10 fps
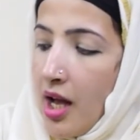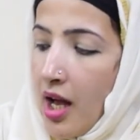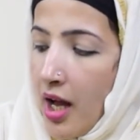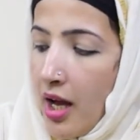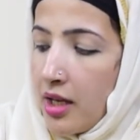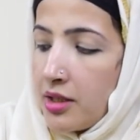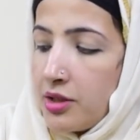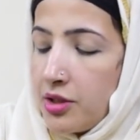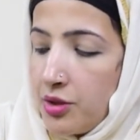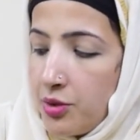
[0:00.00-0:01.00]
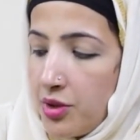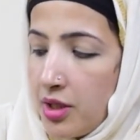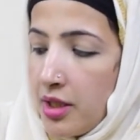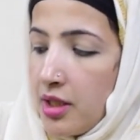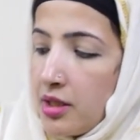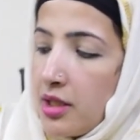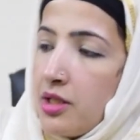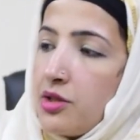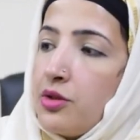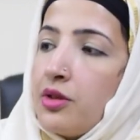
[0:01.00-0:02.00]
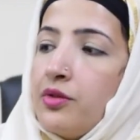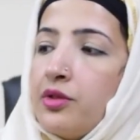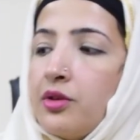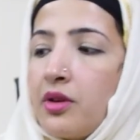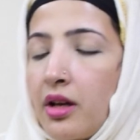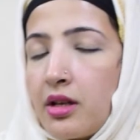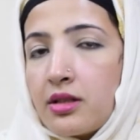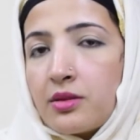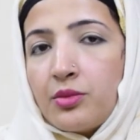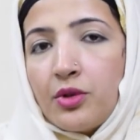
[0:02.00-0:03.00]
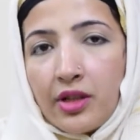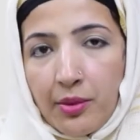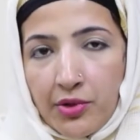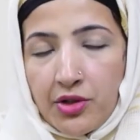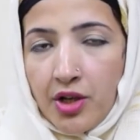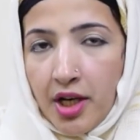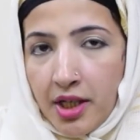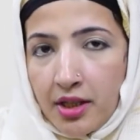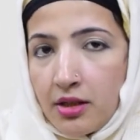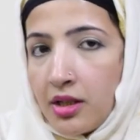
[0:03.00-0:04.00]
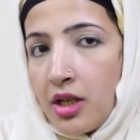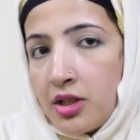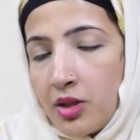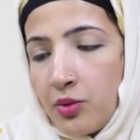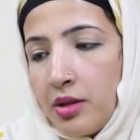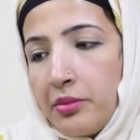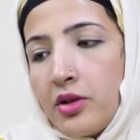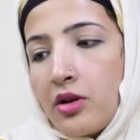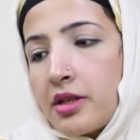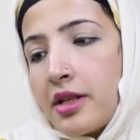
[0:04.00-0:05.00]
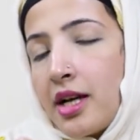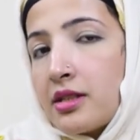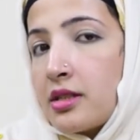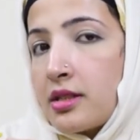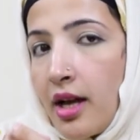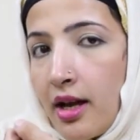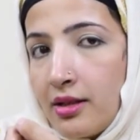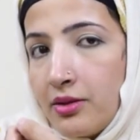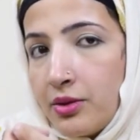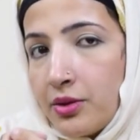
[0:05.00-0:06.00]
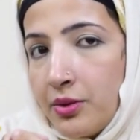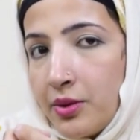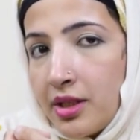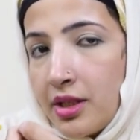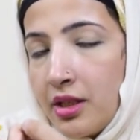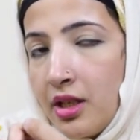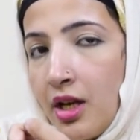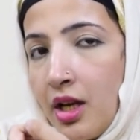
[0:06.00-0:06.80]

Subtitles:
And usually this tuning fork is more appreciated than the other one because it has a stand over there